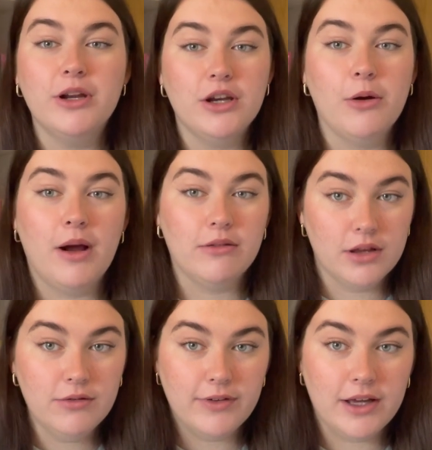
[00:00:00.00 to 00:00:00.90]
know how
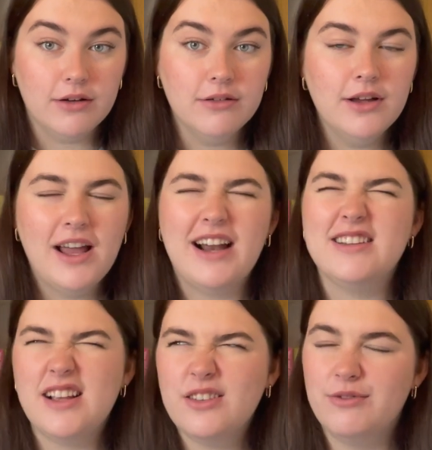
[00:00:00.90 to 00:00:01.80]
you feel, and it
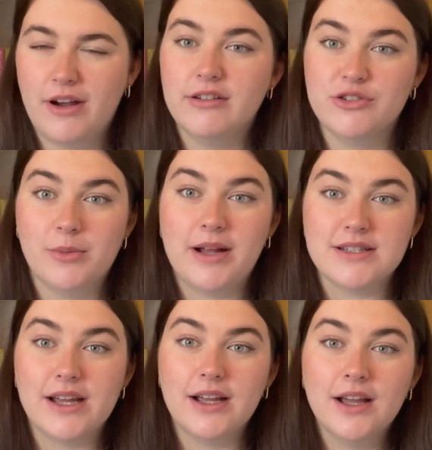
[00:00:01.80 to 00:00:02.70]
sounds very
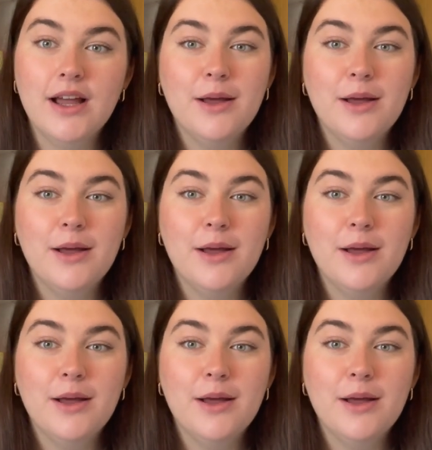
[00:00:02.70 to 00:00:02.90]
dramatic,